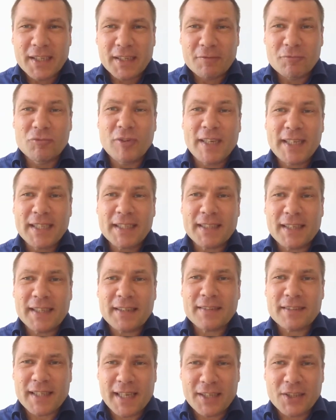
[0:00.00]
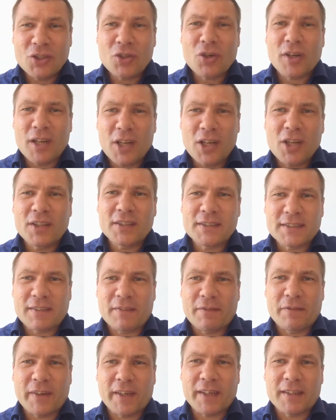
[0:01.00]
Read this and you're going to learn
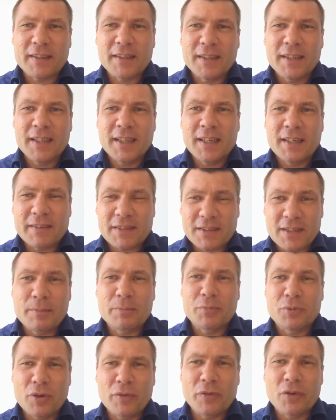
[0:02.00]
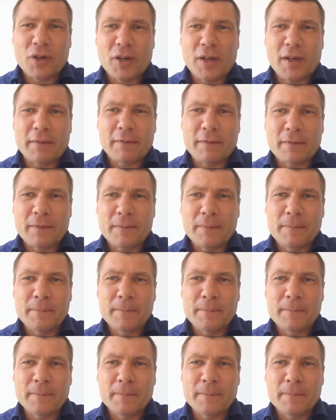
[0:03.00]
something that's going to improve your life.